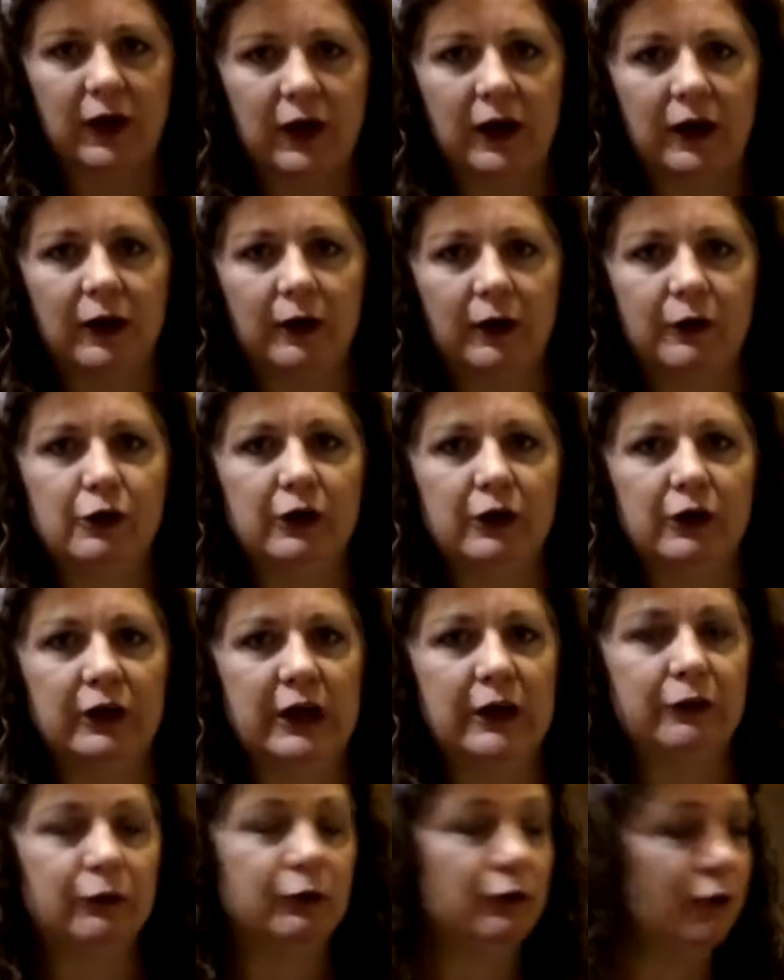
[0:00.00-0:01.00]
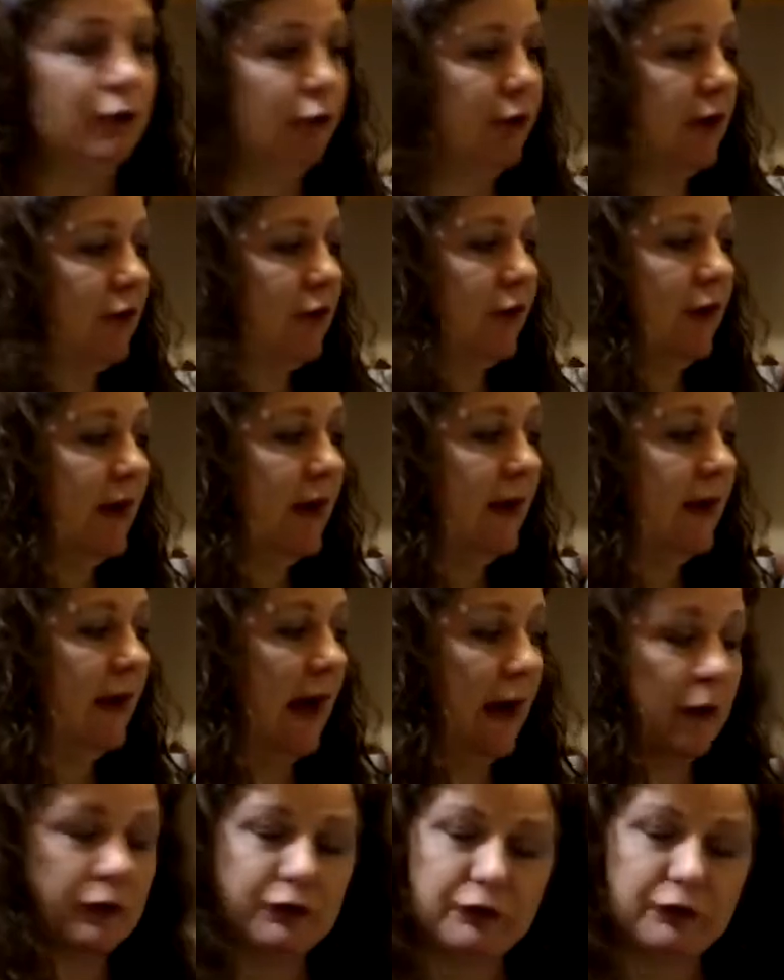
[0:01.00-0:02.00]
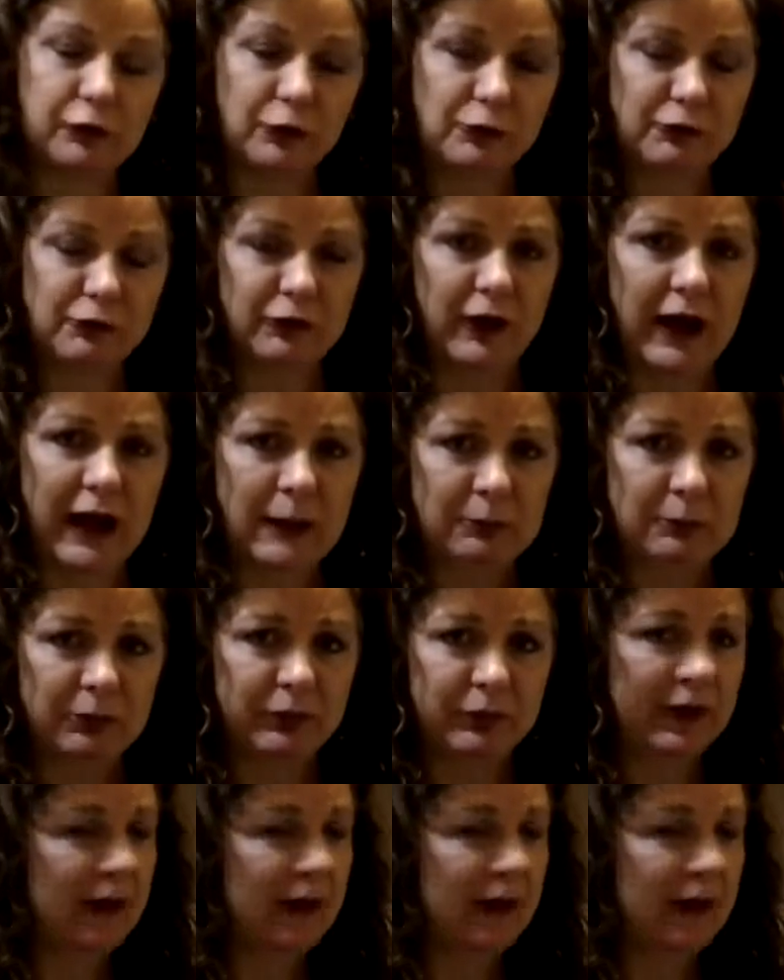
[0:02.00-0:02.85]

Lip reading: are you can either do it on a stove top,